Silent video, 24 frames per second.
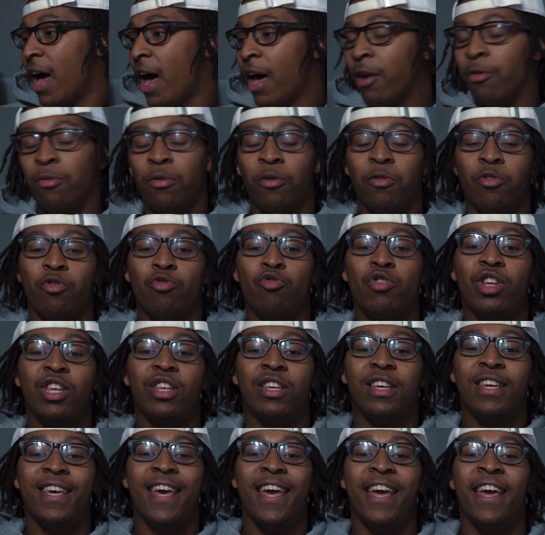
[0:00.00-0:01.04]
I don't know, you
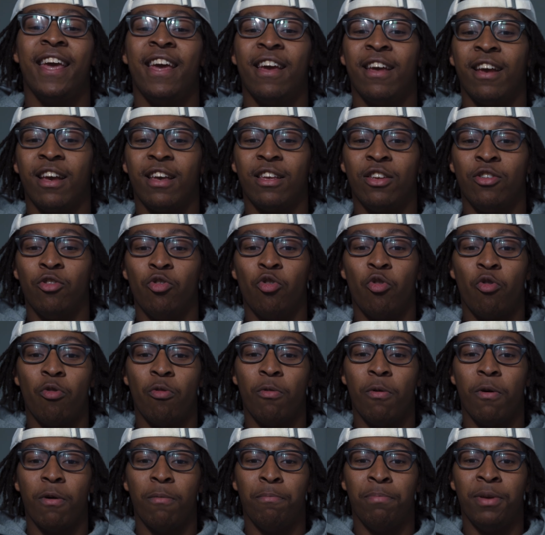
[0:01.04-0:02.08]
just can't,
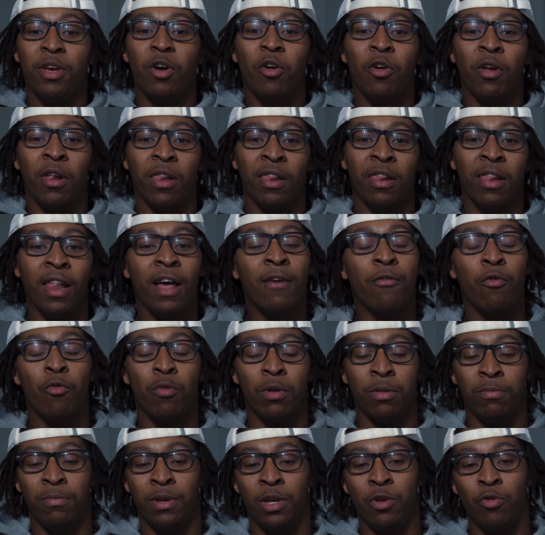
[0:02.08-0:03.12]
be on a level
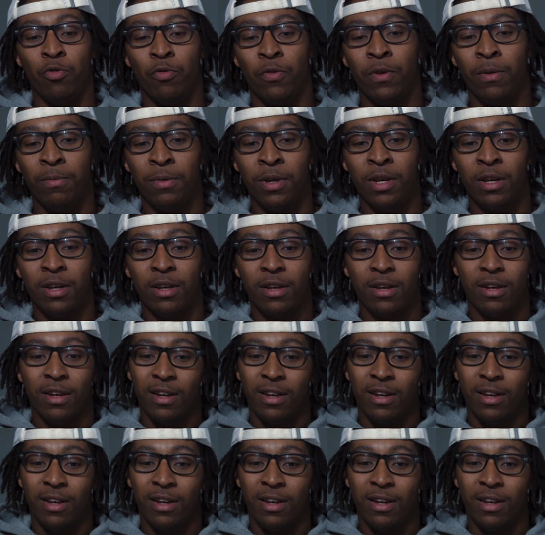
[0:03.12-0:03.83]
with me. You feel me?